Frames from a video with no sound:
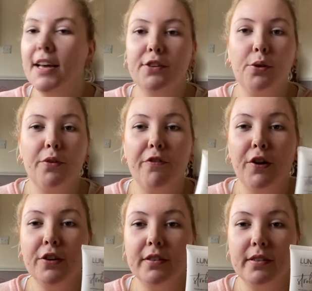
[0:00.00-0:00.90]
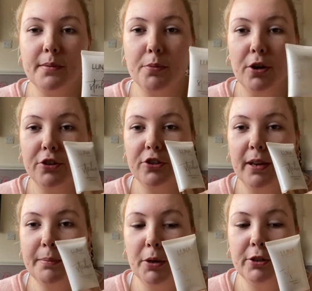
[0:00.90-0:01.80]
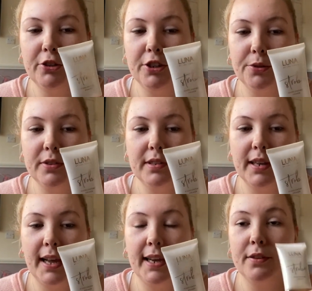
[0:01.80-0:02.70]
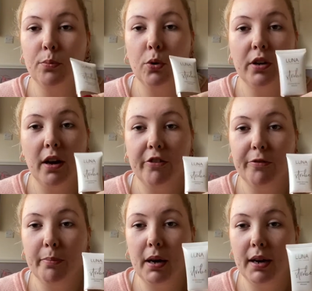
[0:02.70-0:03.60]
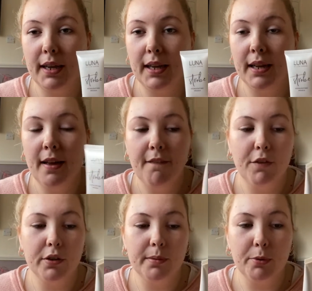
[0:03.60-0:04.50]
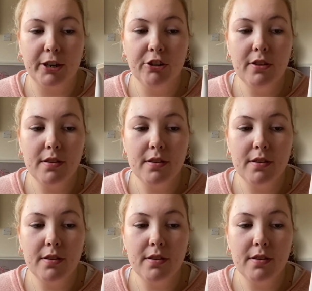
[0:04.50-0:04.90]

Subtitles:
So the first product I'm going to use today is one of my first impressions.